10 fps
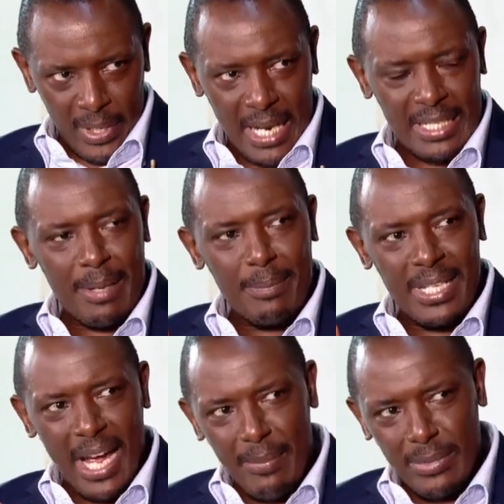And
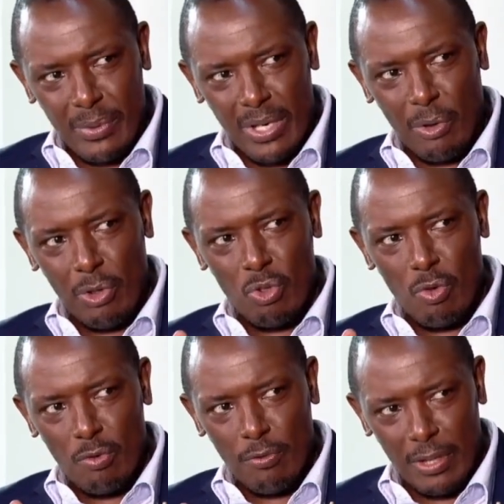sometimes when you're going to
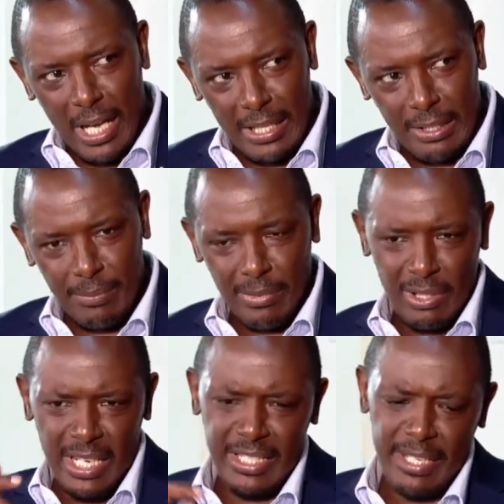look for that,
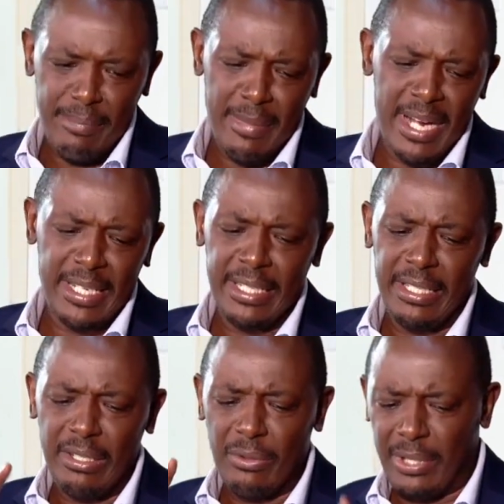let's say
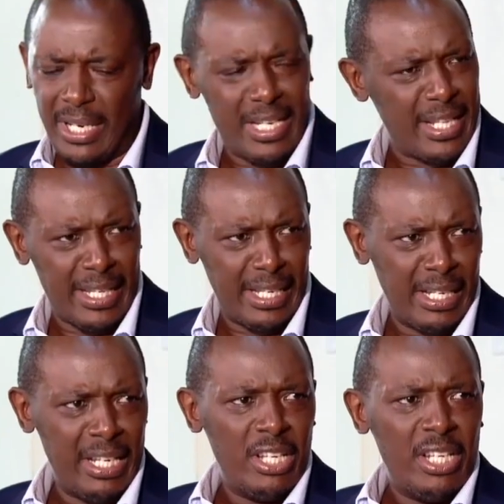money or anything,
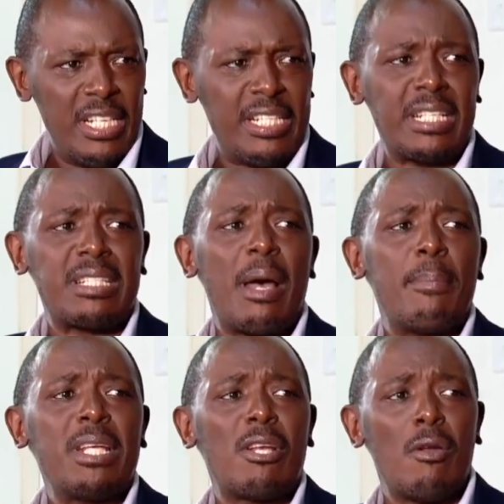it takes a
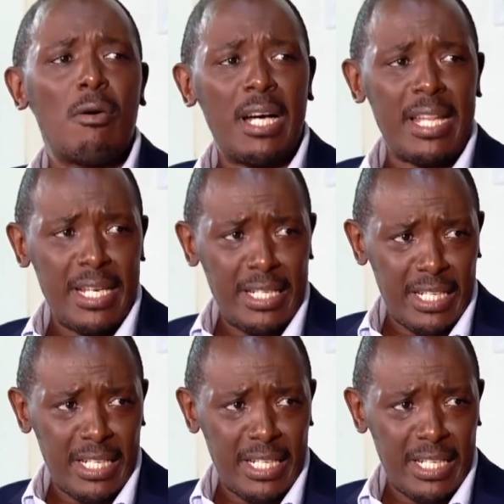bit longer than